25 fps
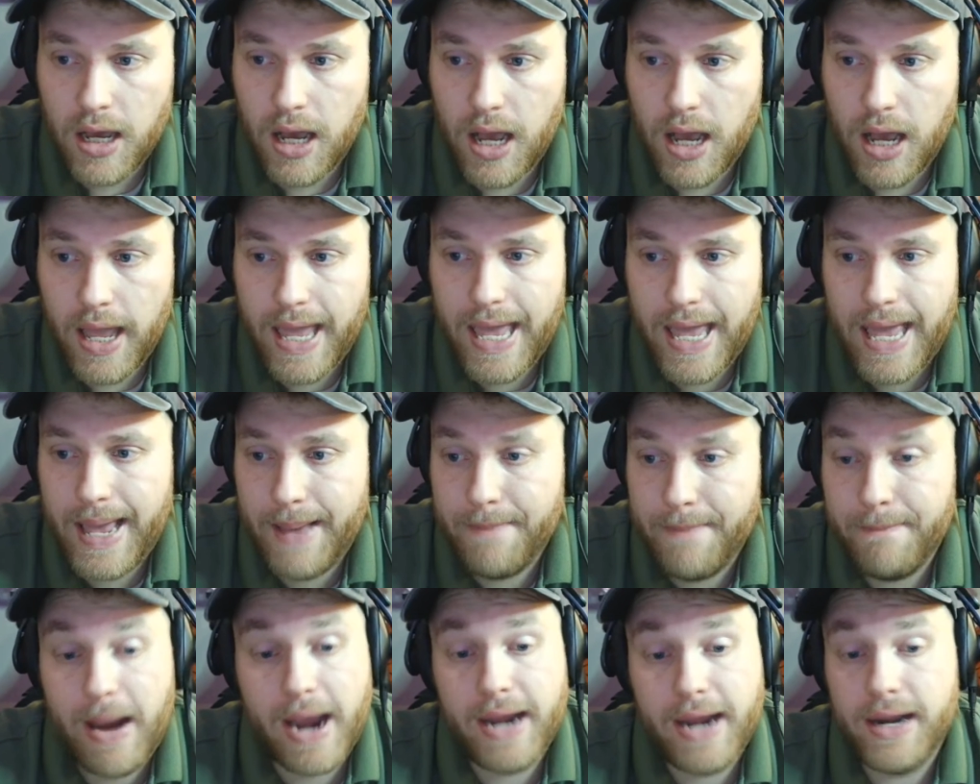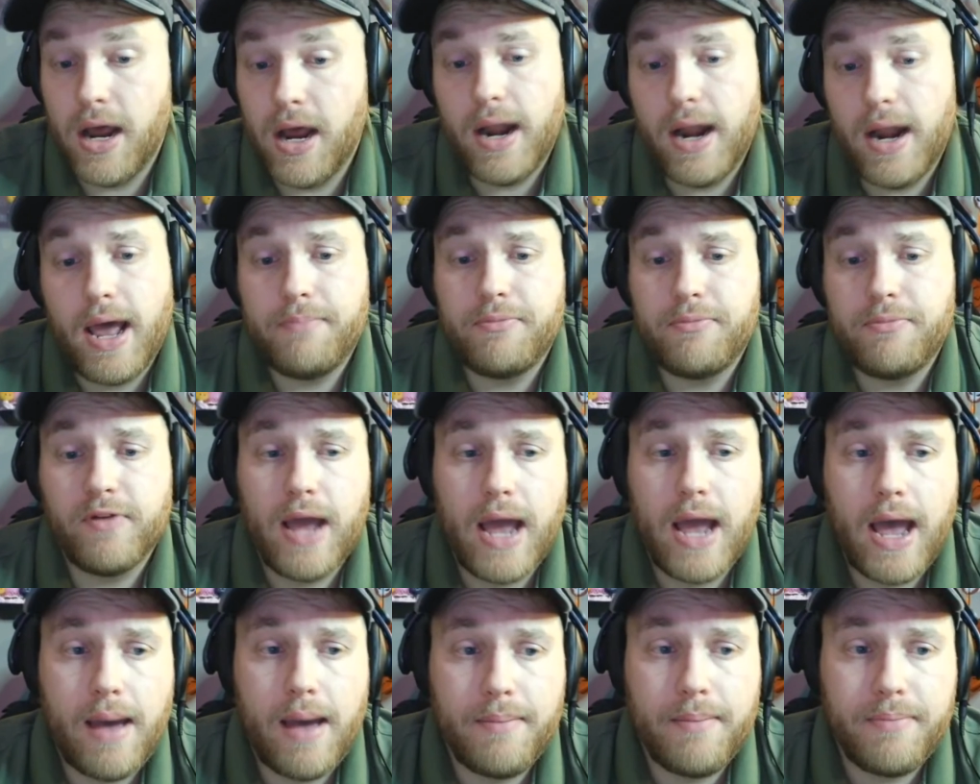it might not
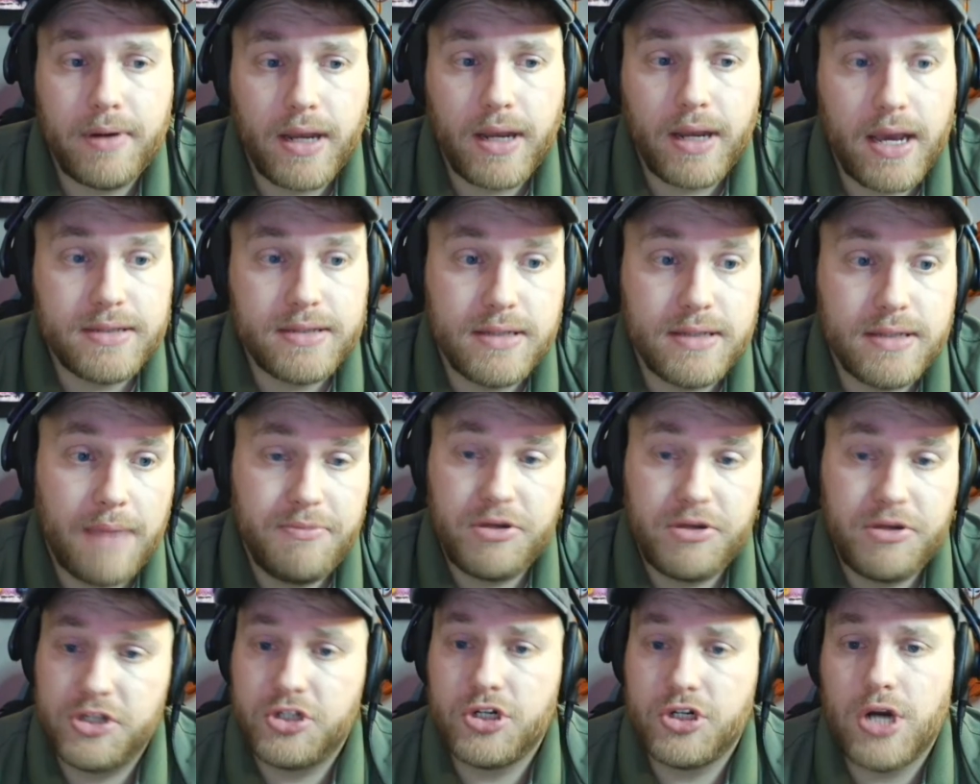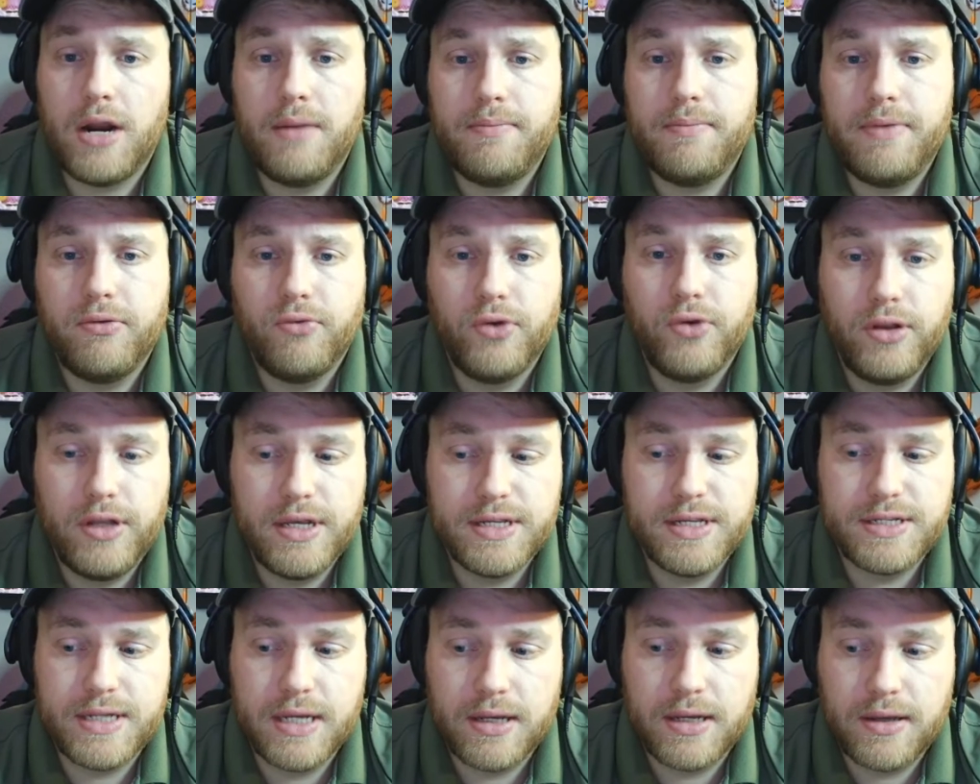happen, guys. I'm just trying to be
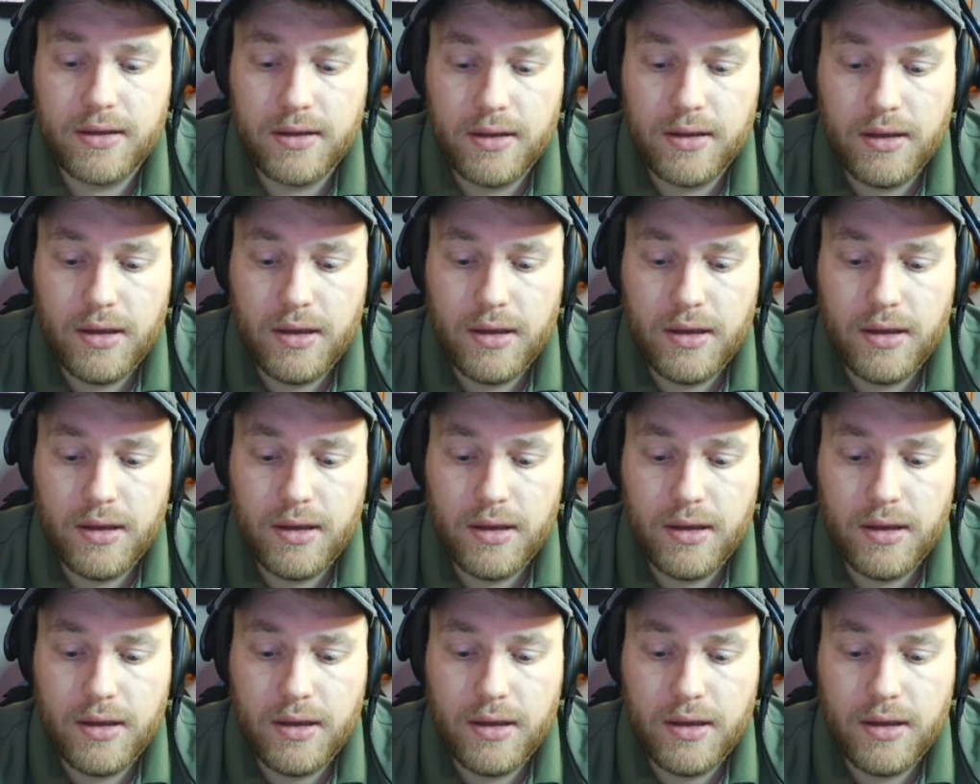realistic.